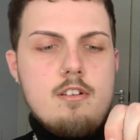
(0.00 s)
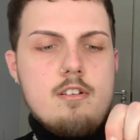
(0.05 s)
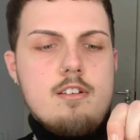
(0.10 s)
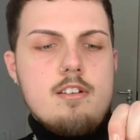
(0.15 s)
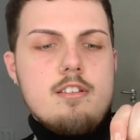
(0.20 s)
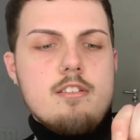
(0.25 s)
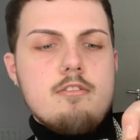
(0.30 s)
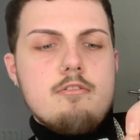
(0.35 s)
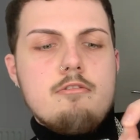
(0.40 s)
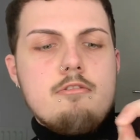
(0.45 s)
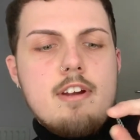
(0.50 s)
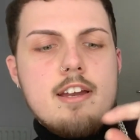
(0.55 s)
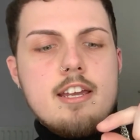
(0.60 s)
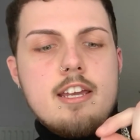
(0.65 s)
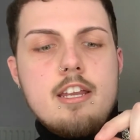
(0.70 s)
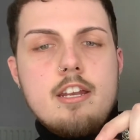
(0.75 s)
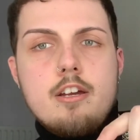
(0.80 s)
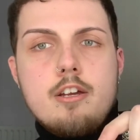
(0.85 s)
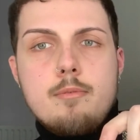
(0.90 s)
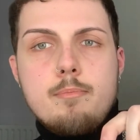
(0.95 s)
Let's crack
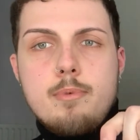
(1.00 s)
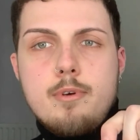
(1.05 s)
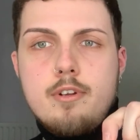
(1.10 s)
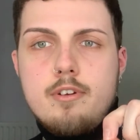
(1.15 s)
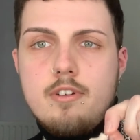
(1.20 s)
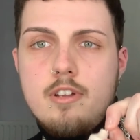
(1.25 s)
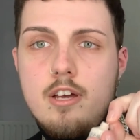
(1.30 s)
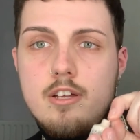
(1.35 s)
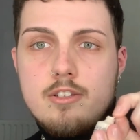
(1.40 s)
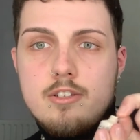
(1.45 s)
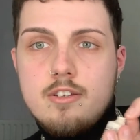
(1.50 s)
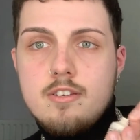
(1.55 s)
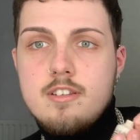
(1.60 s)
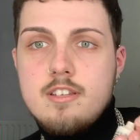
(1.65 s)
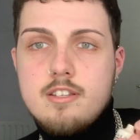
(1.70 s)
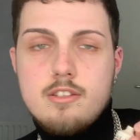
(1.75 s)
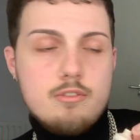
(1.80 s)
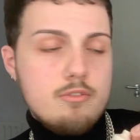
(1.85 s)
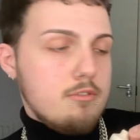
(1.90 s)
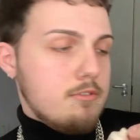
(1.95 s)
it open. I'm doing
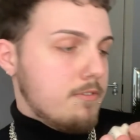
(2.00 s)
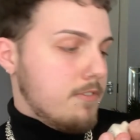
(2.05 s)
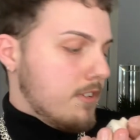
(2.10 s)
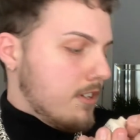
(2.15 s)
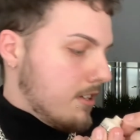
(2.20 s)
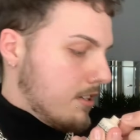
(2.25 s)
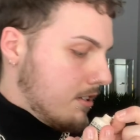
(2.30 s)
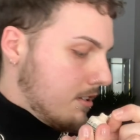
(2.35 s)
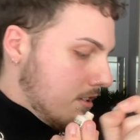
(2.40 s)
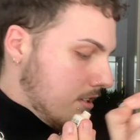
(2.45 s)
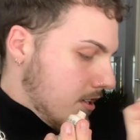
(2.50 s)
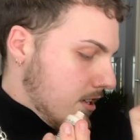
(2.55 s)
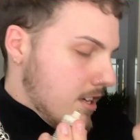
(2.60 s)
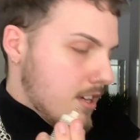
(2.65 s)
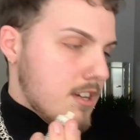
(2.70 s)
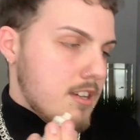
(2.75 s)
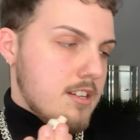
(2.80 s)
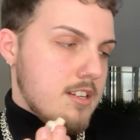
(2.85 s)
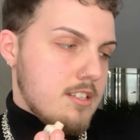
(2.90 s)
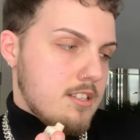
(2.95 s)
this all for you.
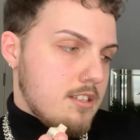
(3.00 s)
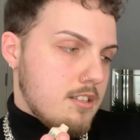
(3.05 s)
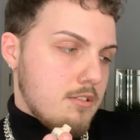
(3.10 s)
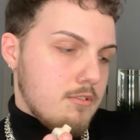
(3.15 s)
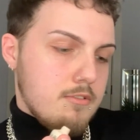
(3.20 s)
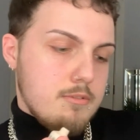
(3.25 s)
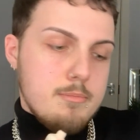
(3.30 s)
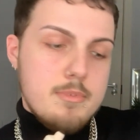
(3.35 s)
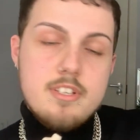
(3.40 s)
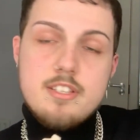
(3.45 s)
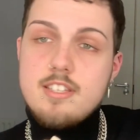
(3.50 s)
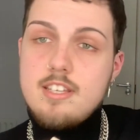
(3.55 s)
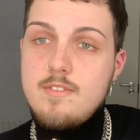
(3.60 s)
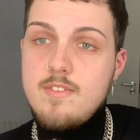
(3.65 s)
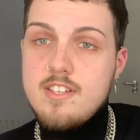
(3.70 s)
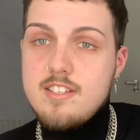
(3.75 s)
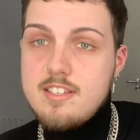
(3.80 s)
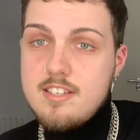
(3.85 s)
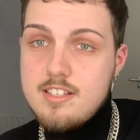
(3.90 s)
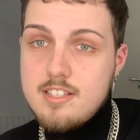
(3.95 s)
This is all for my
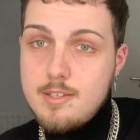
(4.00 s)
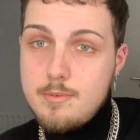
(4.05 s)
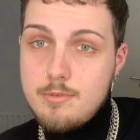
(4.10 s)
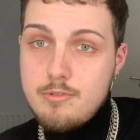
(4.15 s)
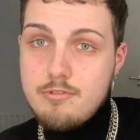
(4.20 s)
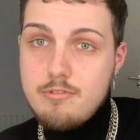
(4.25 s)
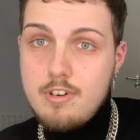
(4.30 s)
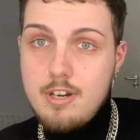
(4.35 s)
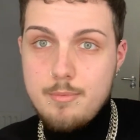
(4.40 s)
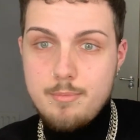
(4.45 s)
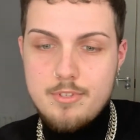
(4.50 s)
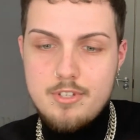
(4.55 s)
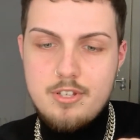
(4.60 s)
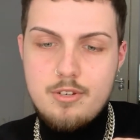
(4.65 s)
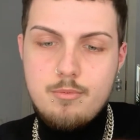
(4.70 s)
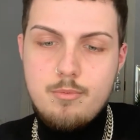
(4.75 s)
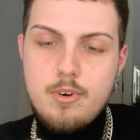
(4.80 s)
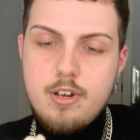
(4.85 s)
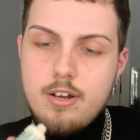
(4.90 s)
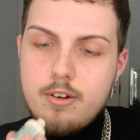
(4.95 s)
76 subscribers of the
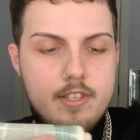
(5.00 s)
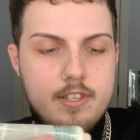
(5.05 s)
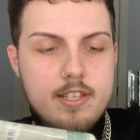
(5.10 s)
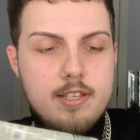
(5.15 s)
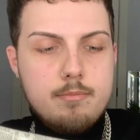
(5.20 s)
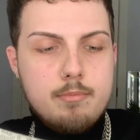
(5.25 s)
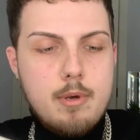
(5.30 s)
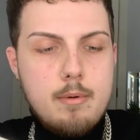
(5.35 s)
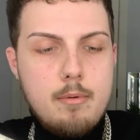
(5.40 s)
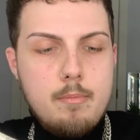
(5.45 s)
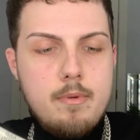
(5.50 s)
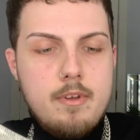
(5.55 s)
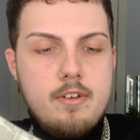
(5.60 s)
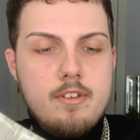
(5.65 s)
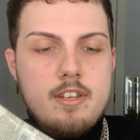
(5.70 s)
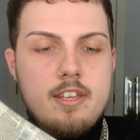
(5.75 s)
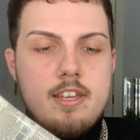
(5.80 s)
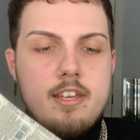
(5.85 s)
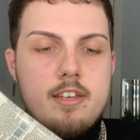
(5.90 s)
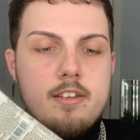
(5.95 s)
world. Let's pop a bit
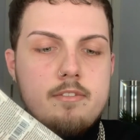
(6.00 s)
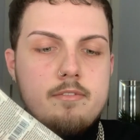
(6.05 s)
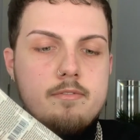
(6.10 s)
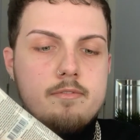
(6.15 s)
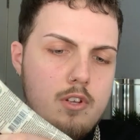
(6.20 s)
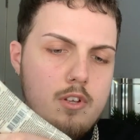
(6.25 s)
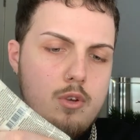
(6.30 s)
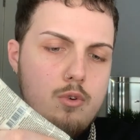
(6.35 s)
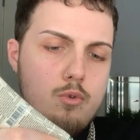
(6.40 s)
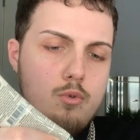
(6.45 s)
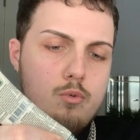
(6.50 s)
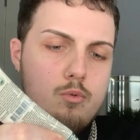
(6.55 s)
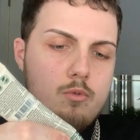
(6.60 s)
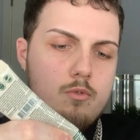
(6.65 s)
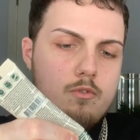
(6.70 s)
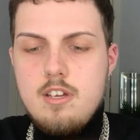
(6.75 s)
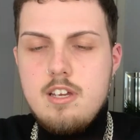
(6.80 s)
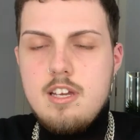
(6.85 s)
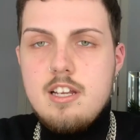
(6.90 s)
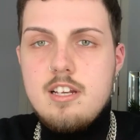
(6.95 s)
on here. Ooh,
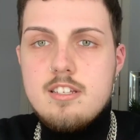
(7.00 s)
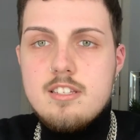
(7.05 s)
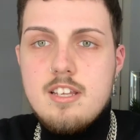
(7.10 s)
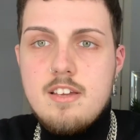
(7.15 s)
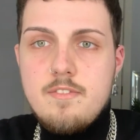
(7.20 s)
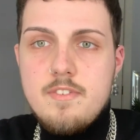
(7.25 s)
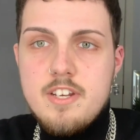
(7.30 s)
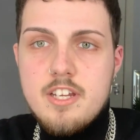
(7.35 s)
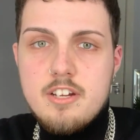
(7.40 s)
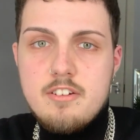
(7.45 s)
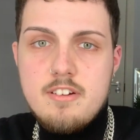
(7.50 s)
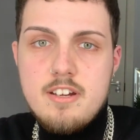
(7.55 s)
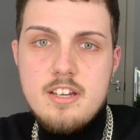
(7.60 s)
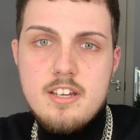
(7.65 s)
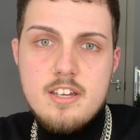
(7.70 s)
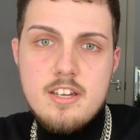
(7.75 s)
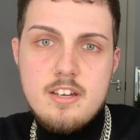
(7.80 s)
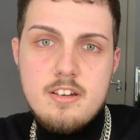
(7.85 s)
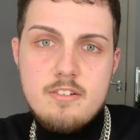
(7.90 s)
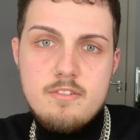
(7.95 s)
it looks like vinaigrette,
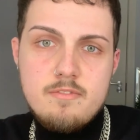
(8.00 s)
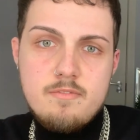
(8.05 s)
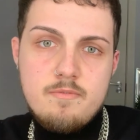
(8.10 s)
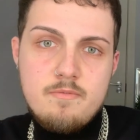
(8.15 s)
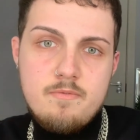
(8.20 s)
girl.